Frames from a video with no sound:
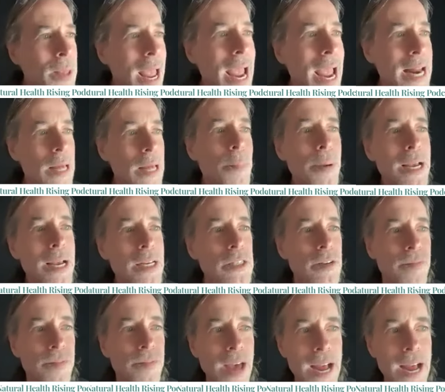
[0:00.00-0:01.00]
piece
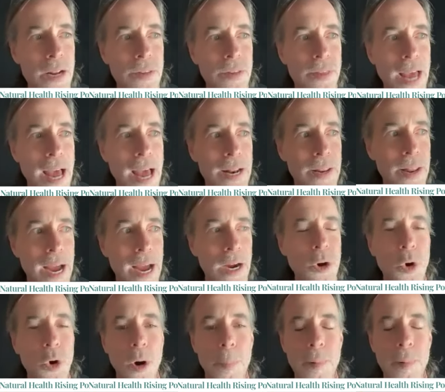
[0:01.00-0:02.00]
of that
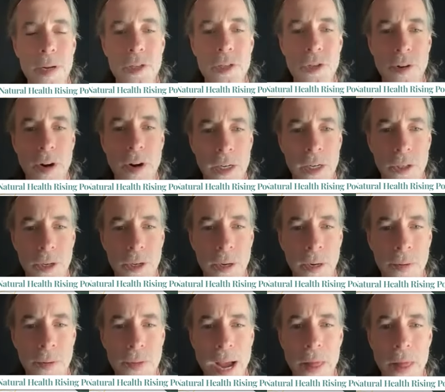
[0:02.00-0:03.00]
corporate
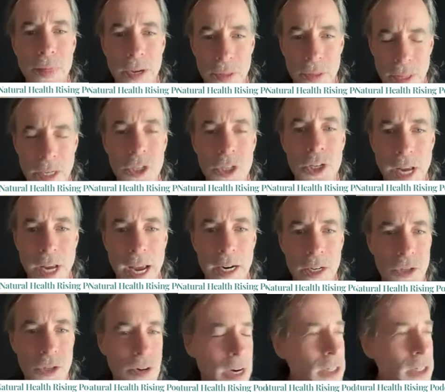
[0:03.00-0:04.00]
structure, that the status
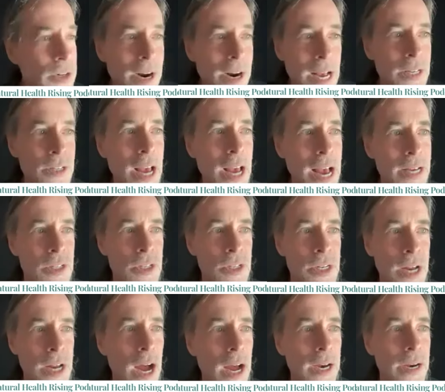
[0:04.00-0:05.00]
structure has
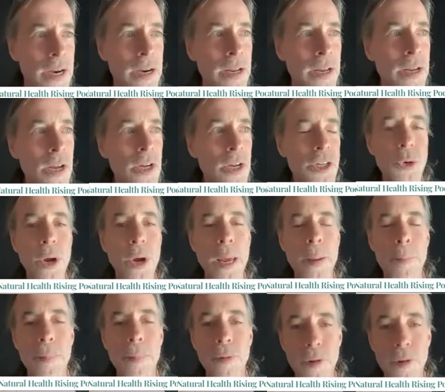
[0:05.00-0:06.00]
done to
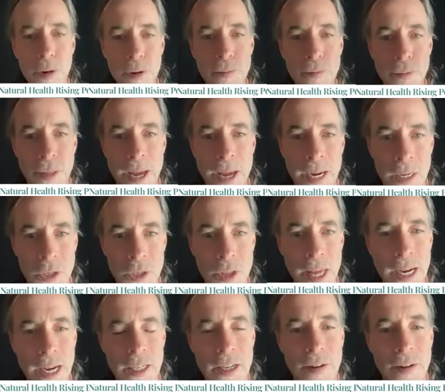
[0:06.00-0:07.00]
improve things.
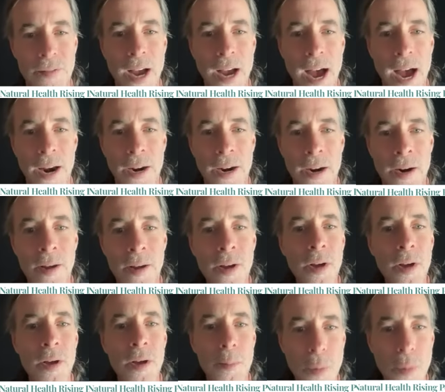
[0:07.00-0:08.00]
Things have gotten
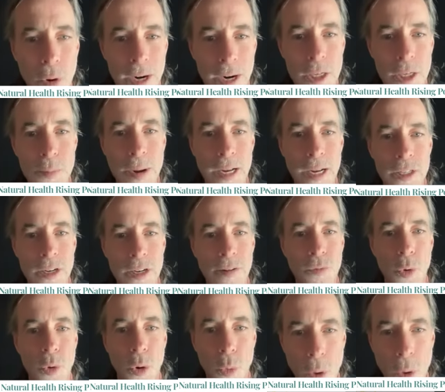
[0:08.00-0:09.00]
more expensive.
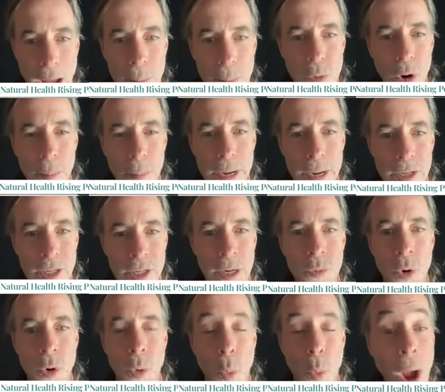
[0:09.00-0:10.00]
We're way more busy.
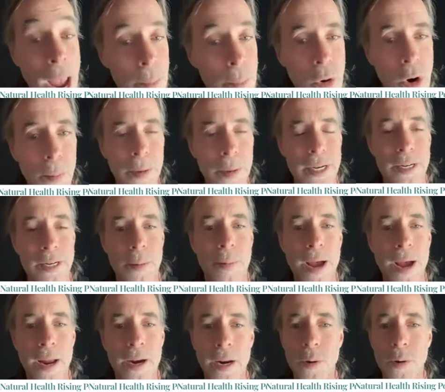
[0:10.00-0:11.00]
We're way more
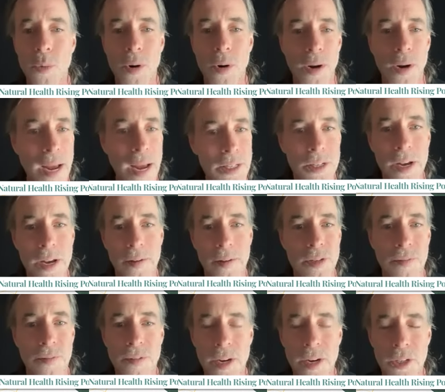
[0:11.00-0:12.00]
dependent. We're less
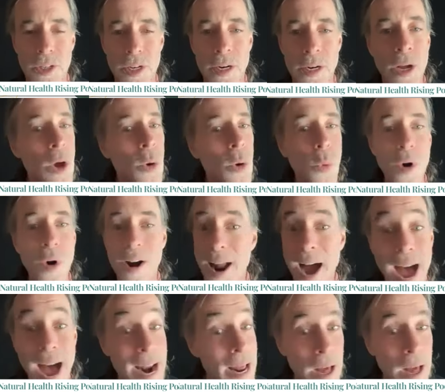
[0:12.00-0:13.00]
self-sufficient. We're
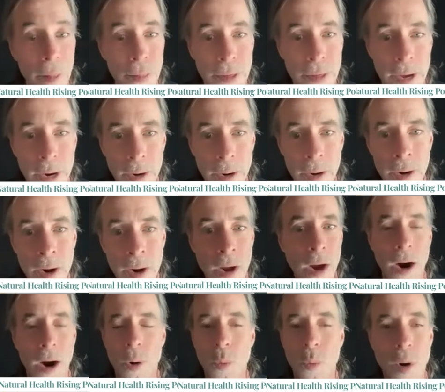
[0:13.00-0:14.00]
not healthier.
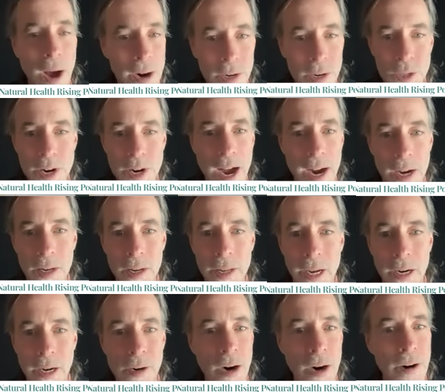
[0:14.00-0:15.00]
Our water's not
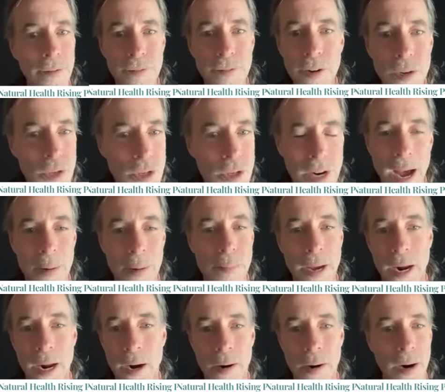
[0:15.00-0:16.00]
cleaner. Our food's not
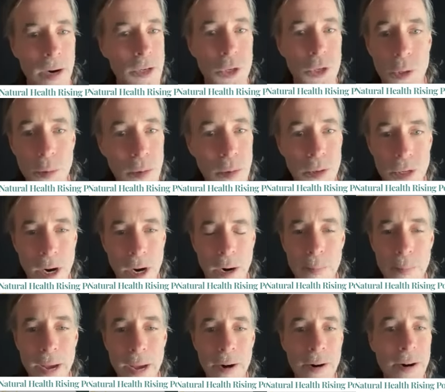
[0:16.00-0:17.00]
better. Our schools aren't
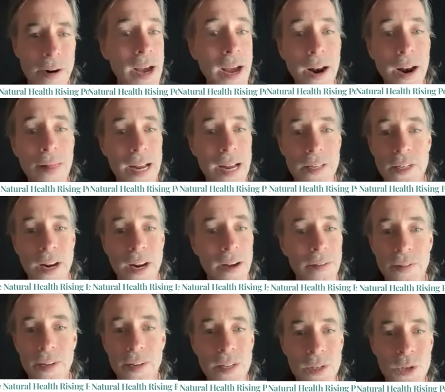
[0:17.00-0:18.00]
better. None of that
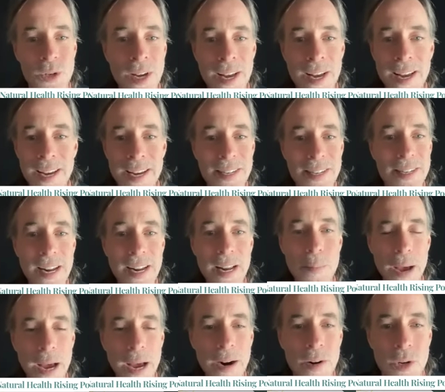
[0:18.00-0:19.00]
stuff is any
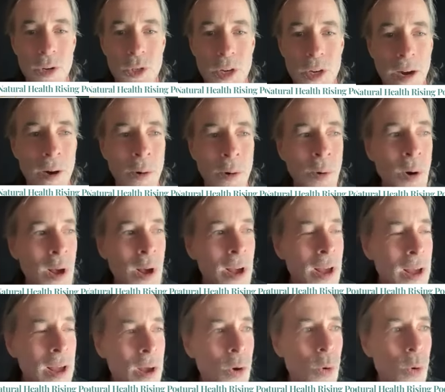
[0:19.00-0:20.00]
better. So
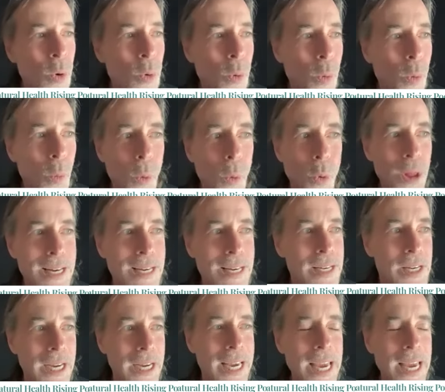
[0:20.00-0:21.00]

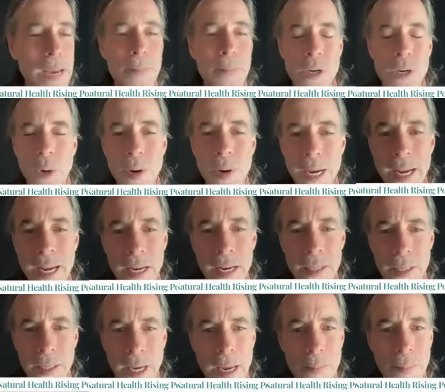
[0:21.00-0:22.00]
to keep doing it,
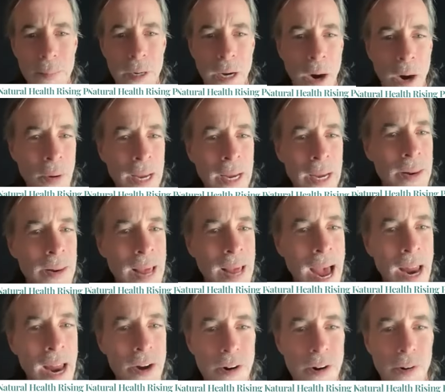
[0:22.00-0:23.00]
to keep going in
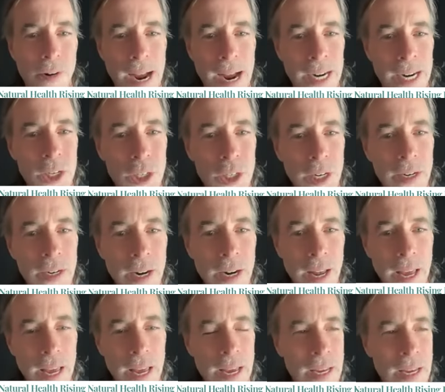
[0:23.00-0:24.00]
that direction
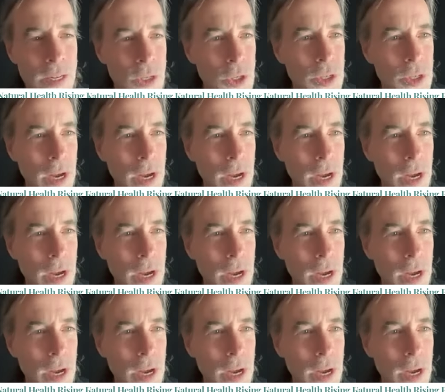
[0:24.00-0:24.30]
is